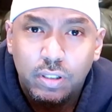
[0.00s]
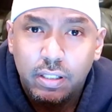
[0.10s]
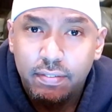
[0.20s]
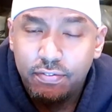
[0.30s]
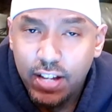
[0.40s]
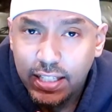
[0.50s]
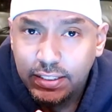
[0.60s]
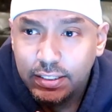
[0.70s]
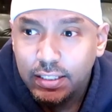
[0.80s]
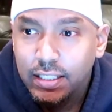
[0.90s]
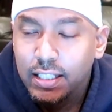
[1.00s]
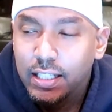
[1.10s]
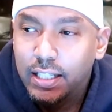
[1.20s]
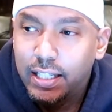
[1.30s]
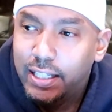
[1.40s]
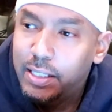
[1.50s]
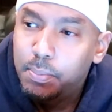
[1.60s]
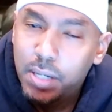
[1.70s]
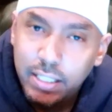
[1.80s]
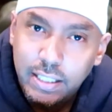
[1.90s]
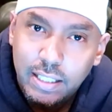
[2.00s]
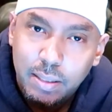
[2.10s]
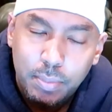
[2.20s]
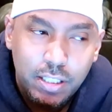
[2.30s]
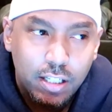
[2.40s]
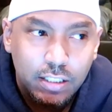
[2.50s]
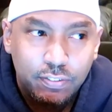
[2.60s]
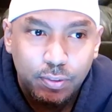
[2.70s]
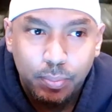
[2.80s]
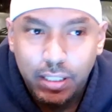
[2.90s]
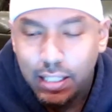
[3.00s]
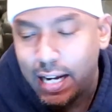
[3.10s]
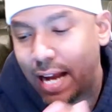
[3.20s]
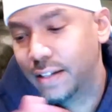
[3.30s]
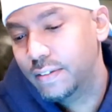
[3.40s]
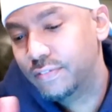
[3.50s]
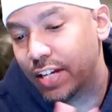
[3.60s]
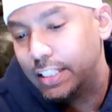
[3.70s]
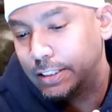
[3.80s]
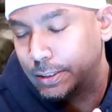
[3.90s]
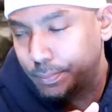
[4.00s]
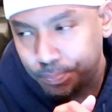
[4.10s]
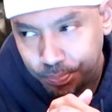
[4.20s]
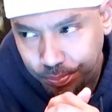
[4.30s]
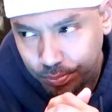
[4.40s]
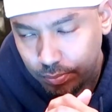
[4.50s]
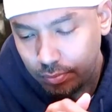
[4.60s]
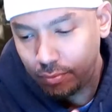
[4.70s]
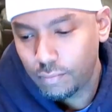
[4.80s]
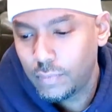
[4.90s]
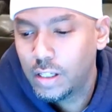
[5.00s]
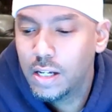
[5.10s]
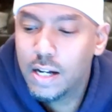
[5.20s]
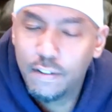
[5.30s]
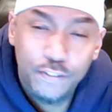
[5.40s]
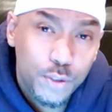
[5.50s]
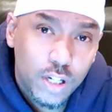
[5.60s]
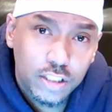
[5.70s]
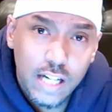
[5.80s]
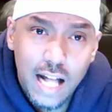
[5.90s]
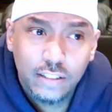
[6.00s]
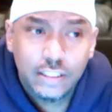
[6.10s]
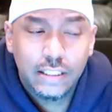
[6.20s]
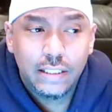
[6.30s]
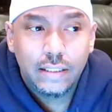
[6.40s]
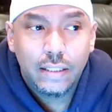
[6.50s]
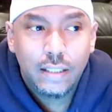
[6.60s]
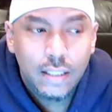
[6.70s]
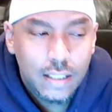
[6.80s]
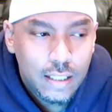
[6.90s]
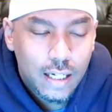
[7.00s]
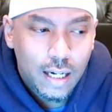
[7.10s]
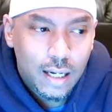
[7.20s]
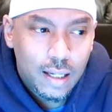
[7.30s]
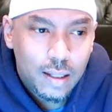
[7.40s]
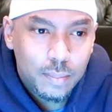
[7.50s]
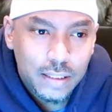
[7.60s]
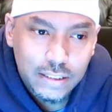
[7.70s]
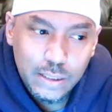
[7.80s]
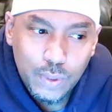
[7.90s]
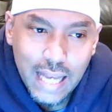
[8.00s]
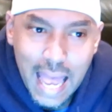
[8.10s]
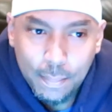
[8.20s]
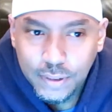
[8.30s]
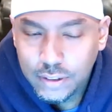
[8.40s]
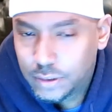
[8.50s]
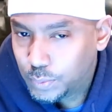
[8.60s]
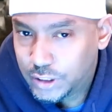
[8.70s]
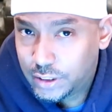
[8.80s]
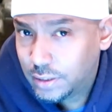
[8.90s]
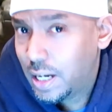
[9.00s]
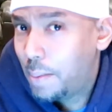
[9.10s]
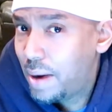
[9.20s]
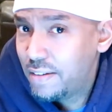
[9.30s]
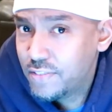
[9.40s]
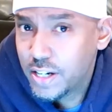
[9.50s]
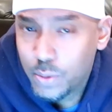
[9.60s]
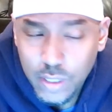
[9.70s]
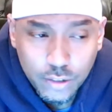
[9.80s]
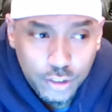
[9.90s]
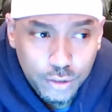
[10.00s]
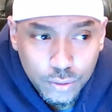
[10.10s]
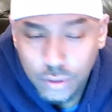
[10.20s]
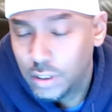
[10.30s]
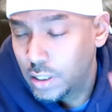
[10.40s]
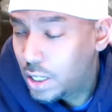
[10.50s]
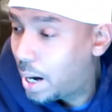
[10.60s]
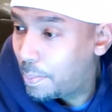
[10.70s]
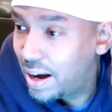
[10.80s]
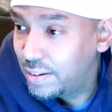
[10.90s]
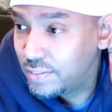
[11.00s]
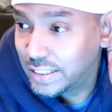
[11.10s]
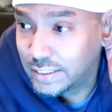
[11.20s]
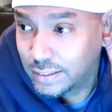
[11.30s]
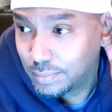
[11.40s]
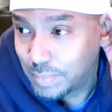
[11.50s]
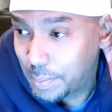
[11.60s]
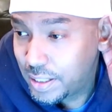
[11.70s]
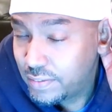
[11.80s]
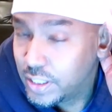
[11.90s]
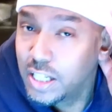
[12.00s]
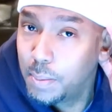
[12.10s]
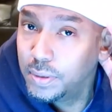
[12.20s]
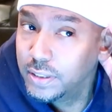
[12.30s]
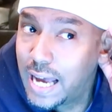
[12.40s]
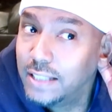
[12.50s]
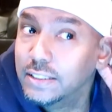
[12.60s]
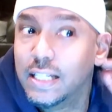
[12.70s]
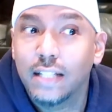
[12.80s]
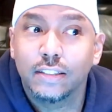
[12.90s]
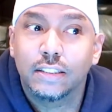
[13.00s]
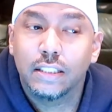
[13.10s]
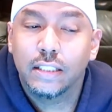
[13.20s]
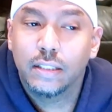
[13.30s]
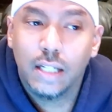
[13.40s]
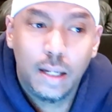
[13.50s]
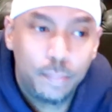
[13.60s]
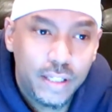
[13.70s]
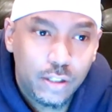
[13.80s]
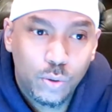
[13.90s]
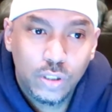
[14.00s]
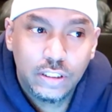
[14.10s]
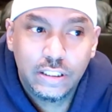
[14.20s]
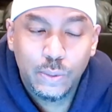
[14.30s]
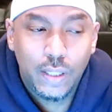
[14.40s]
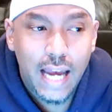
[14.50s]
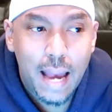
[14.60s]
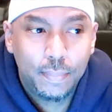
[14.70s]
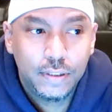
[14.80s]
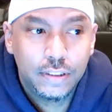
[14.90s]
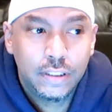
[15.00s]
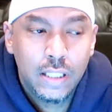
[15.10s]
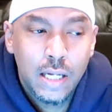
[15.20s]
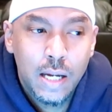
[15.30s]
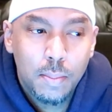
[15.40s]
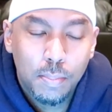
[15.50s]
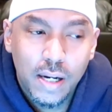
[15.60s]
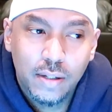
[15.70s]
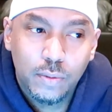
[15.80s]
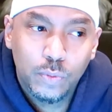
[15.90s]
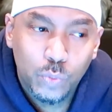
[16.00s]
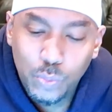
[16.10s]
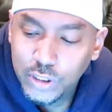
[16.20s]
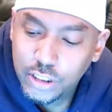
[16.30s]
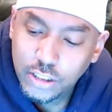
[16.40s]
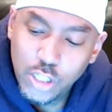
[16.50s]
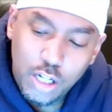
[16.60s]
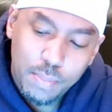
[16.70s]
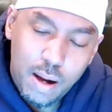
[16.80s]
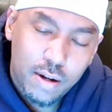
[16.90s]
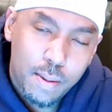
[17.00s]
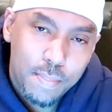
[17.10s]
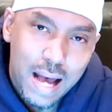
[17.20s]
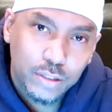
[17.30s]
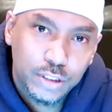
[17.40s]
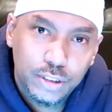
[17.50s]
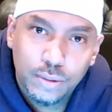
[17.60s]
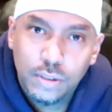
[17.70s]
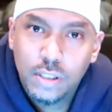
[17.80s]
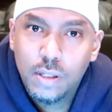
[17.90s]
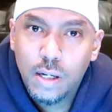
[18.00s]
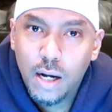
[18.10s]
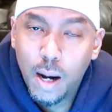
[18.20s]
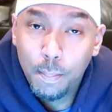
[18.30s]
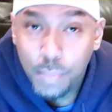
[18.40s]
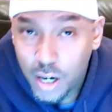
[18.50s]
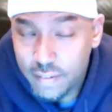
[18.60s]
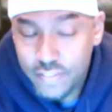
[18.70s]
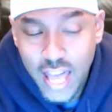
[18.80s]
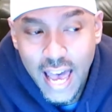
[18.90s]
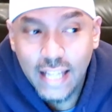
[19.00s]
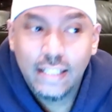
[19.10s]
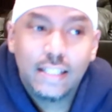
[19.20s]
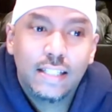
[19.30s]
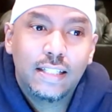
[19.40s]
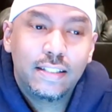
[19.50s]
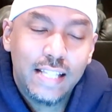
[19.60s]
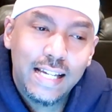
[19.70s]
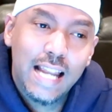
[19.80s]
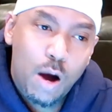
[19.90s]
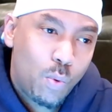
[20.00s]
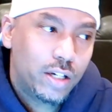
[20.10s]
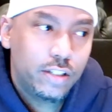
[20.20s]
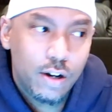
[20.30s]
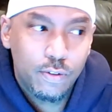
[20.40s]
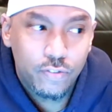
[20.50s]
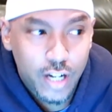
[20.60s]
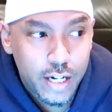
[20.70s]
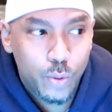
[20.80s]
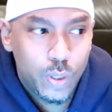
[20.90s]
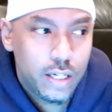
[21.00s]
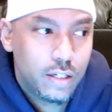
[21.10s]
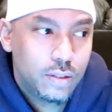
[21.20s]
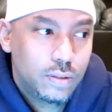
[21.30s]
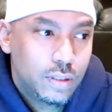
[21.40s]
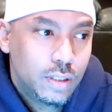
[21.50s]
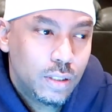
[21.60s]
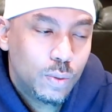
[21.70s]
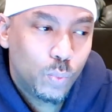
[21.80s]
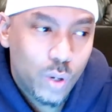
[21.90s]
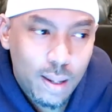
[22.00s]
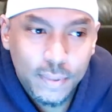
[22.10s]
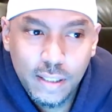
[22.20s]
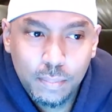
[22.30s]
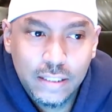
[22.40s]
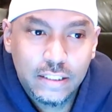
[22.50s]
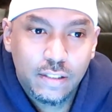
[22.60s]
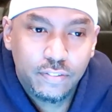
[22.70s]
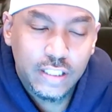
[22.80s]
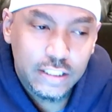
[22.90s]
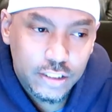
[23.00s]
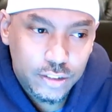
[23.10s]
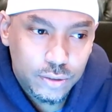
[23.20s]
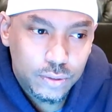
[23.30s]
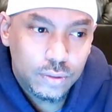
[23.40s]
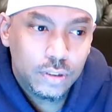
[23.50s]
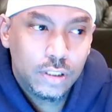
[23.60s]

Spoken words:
going to invest any money in it. Because for me, like, I could invest a few $100s in it and see what happens, which I might very well do. I might invest maybe even a couple of $1,000s in Bitcoin to see what happens. But when we start talking about amounts above that, then I want to know very well what I'm getting myself into